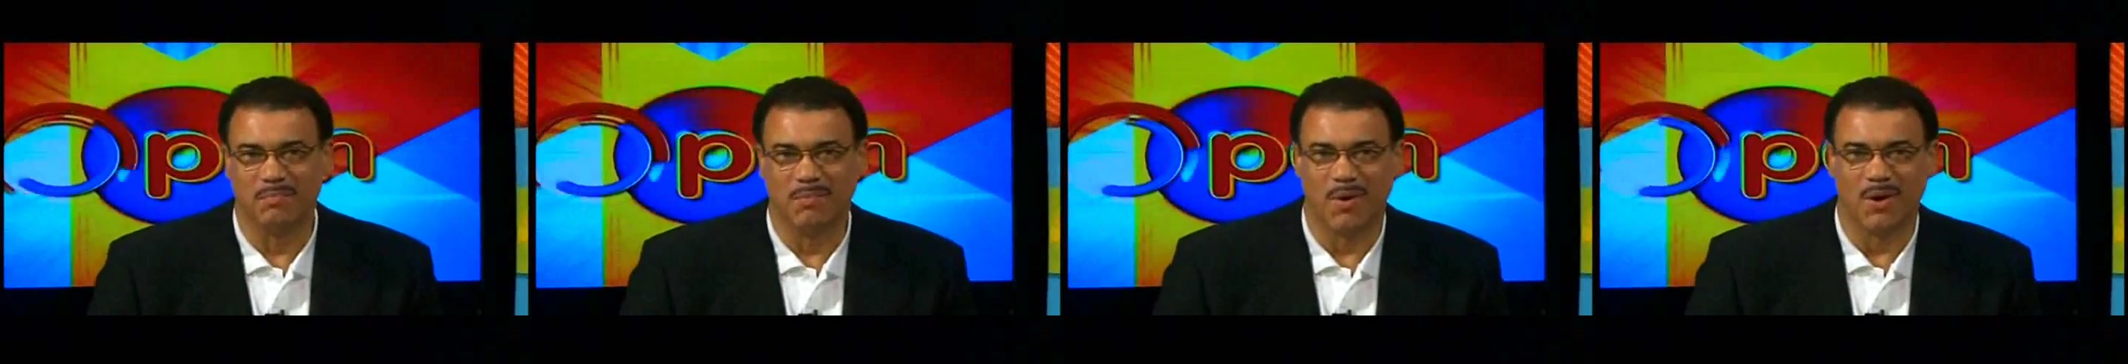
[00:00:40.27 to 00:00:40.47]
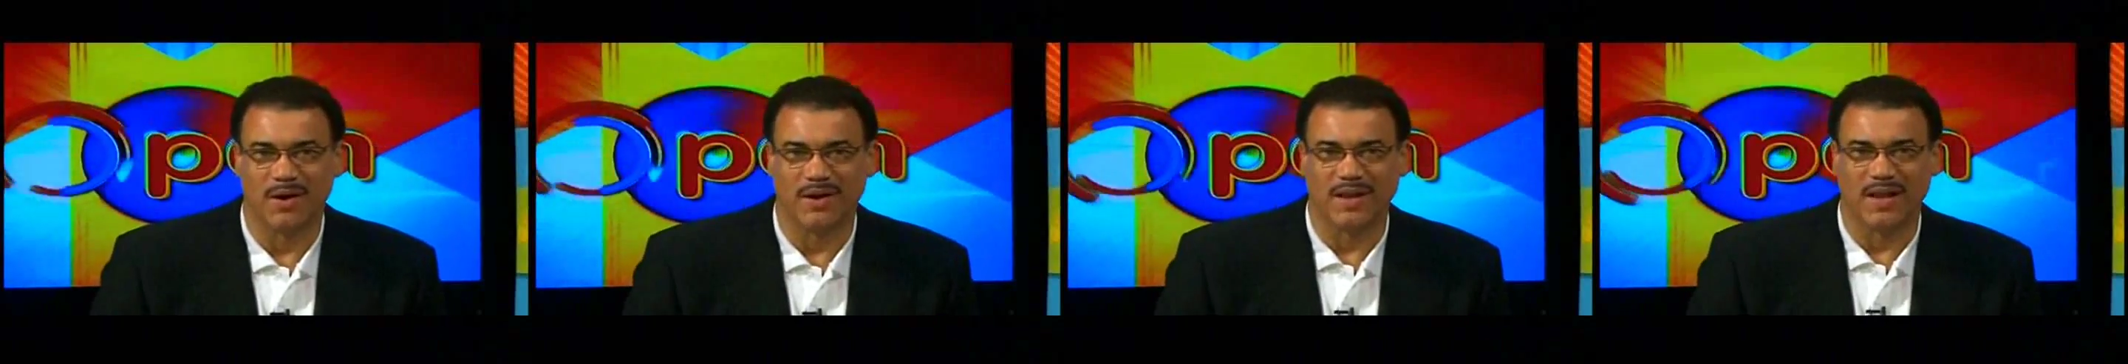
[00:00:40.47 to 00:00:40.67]

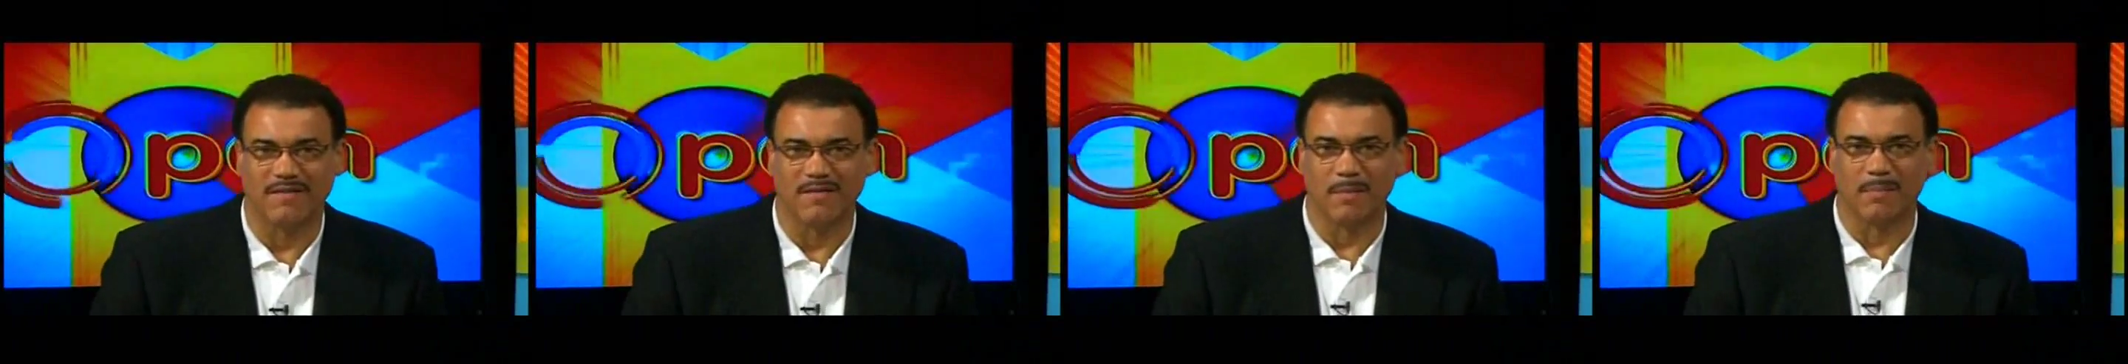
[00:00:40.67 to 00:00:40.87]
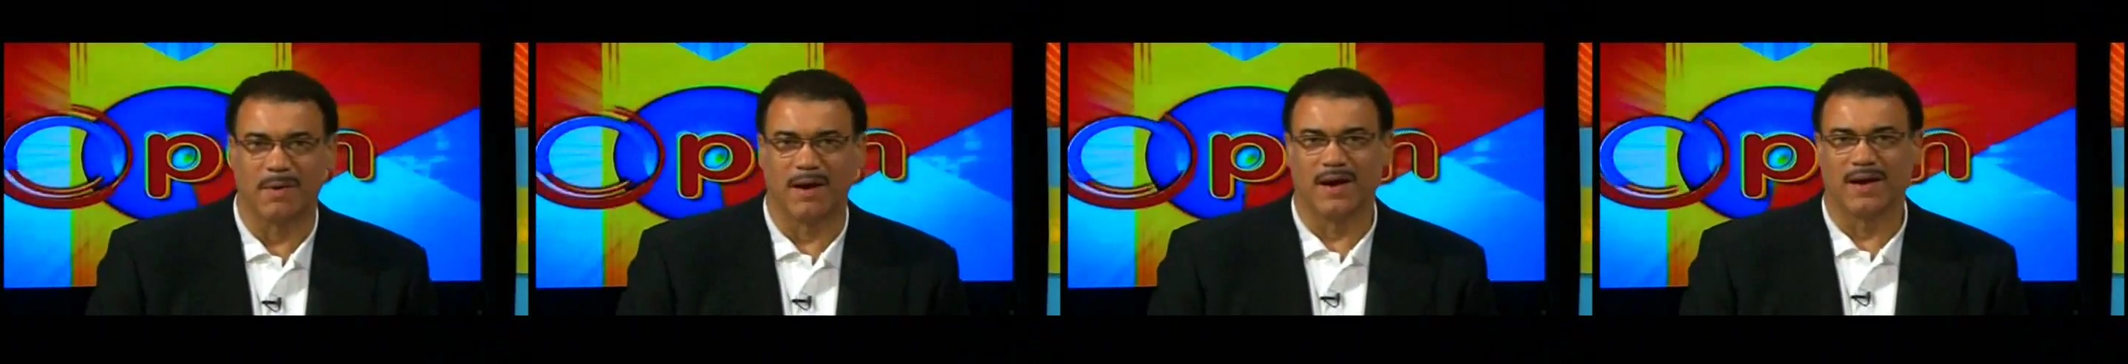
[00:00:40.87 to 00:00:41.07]
morning,
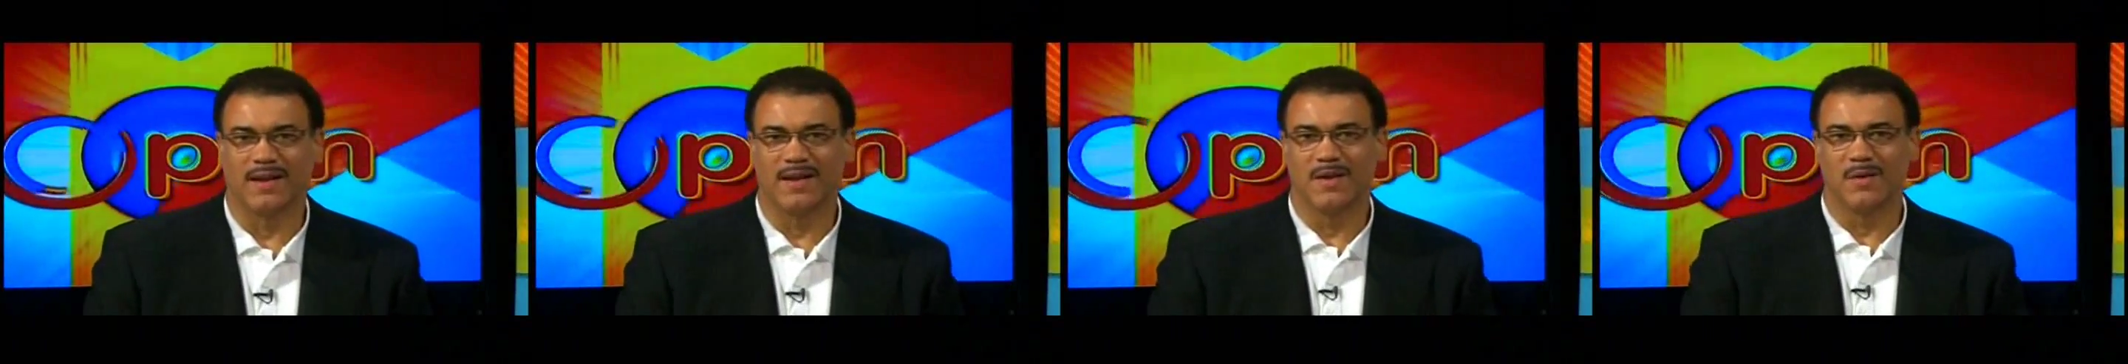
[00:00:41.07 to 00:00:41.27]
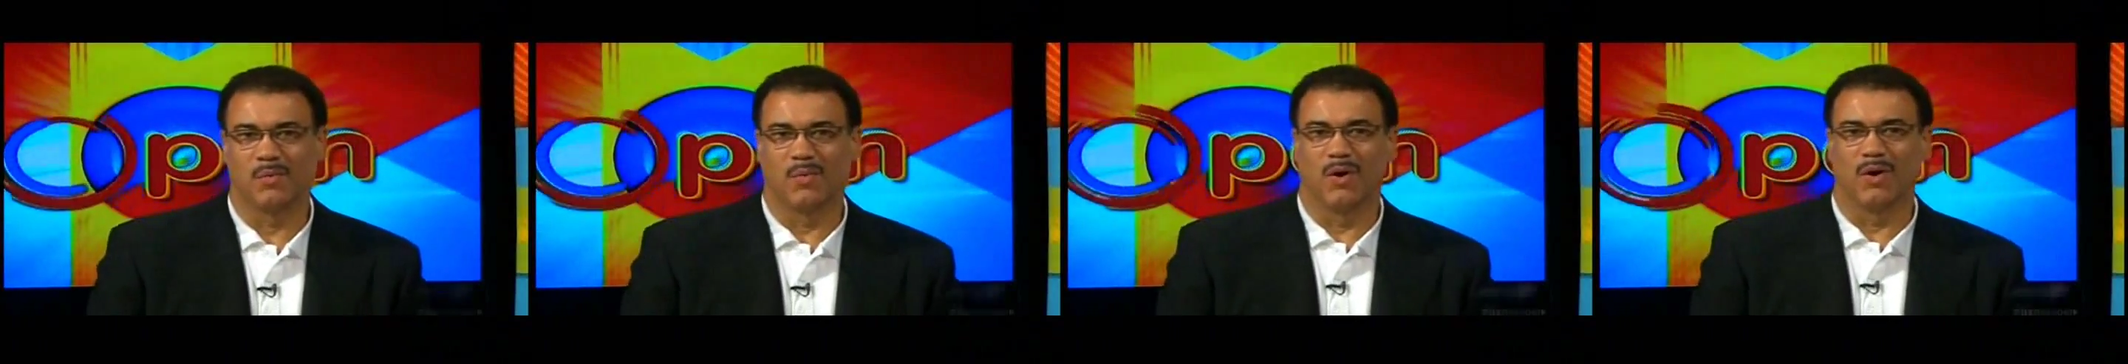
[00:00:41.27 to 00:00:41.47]

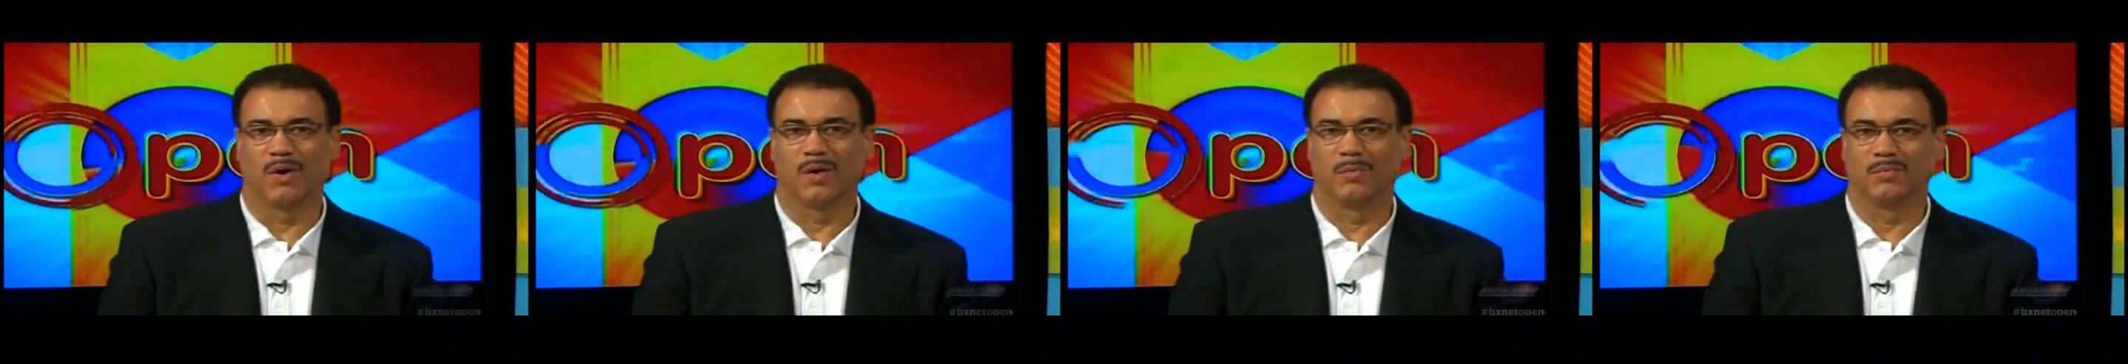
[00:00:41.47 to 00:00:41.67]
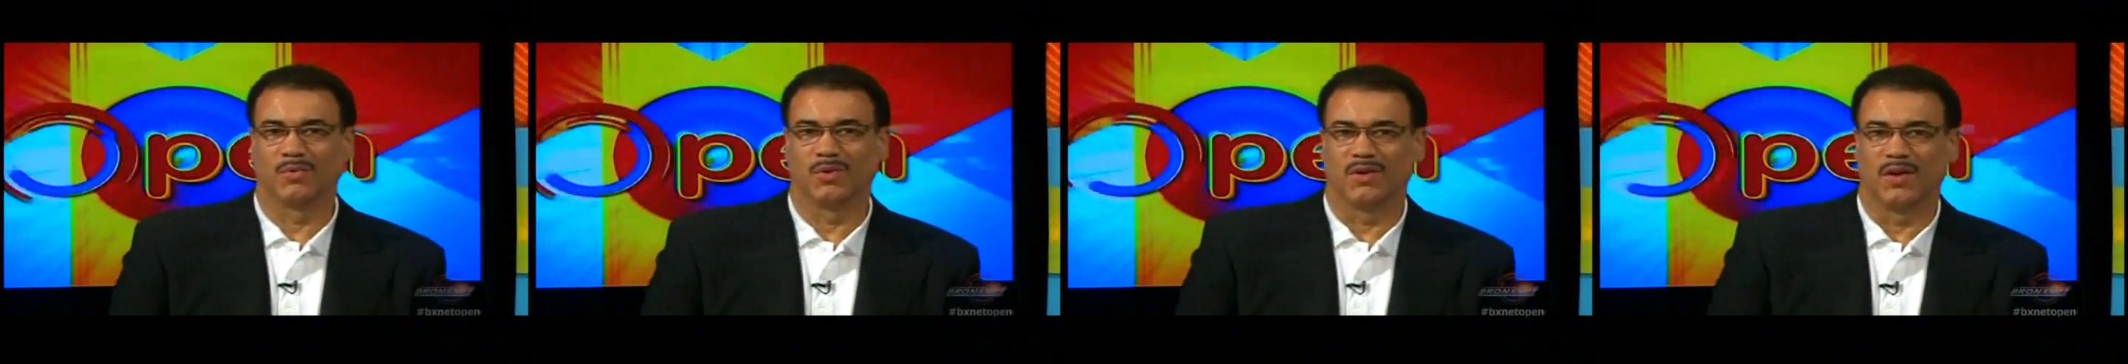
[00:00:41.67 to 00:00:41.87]
everybody, and
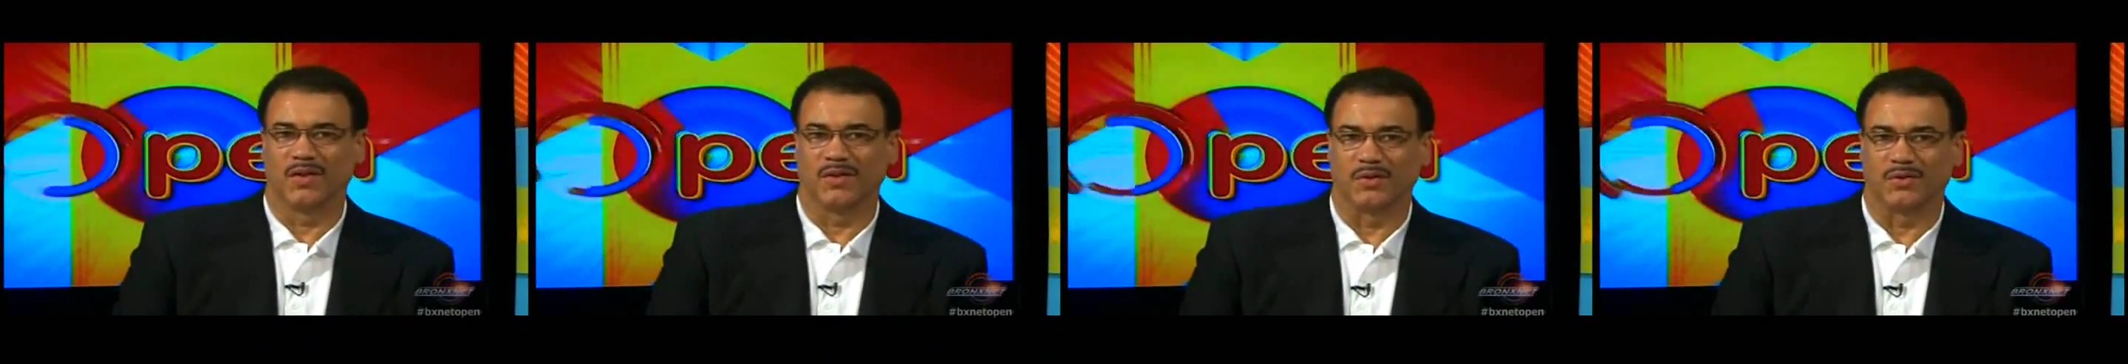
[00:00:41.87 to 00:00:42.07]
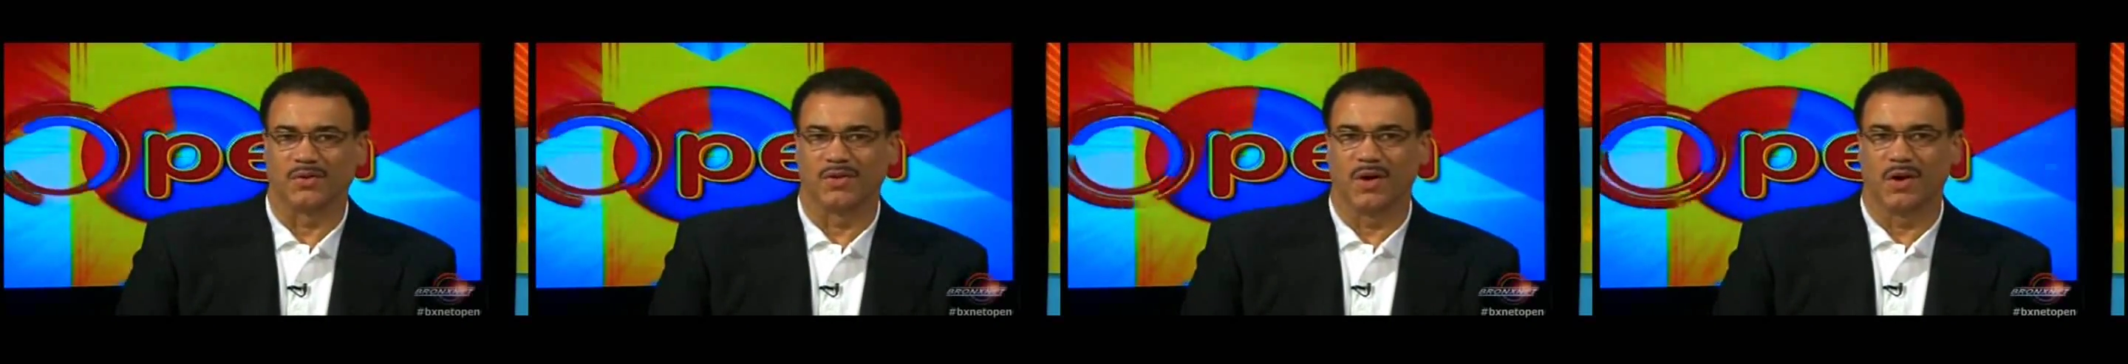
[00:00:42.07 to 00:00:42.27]
welcome to
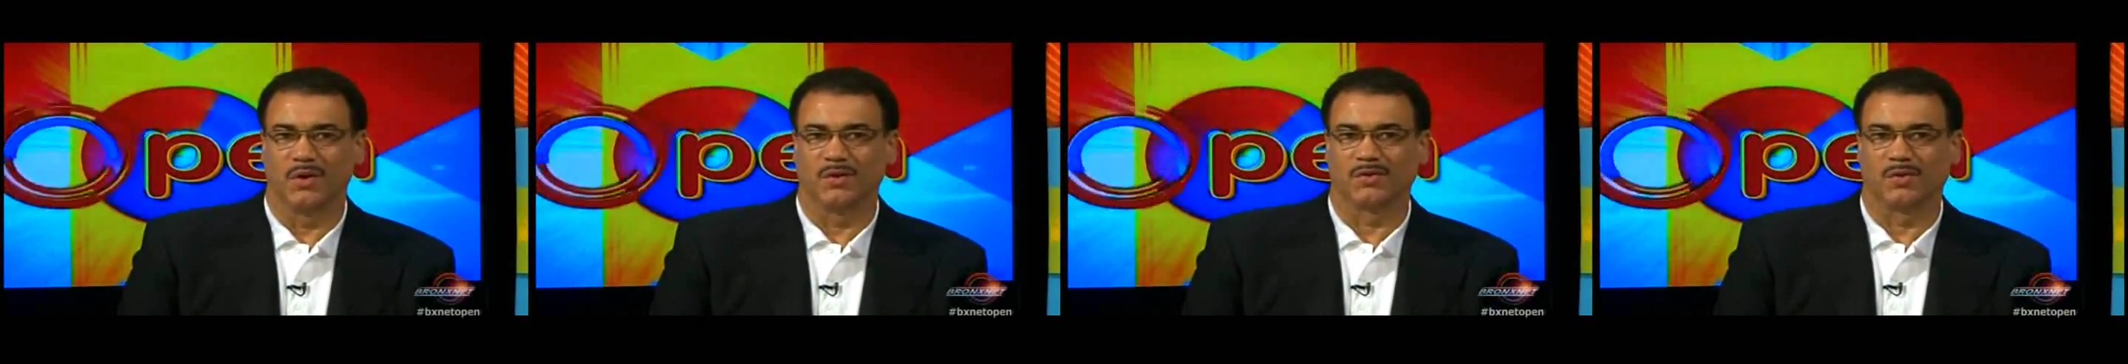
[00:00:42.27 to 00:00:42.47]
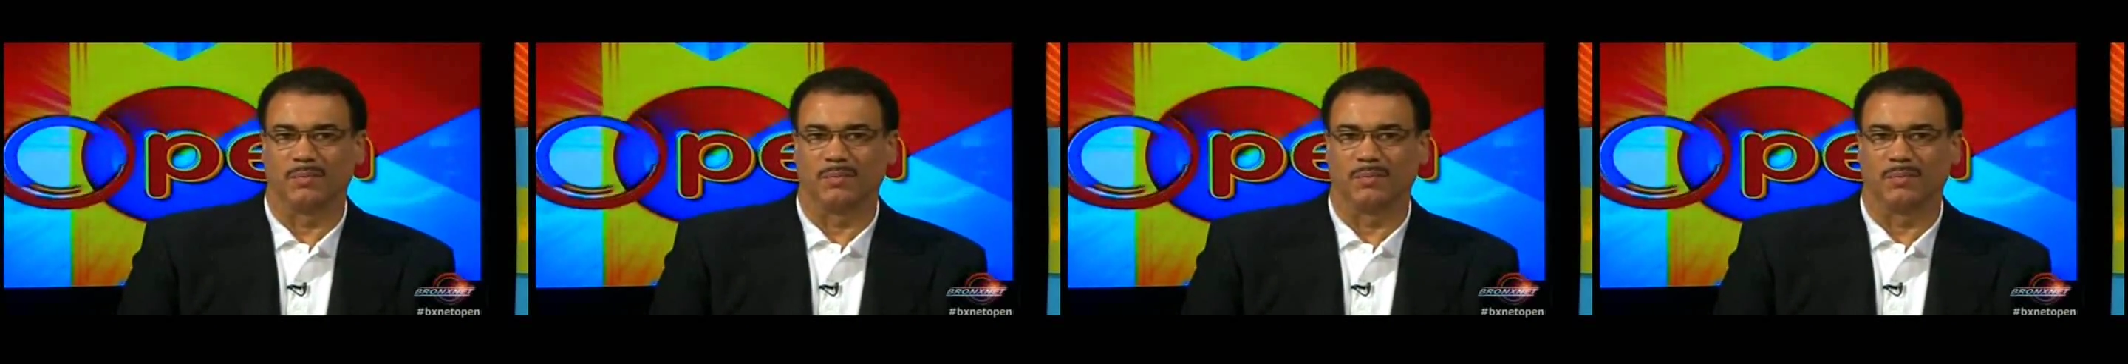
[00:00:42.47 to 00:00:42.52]
another show.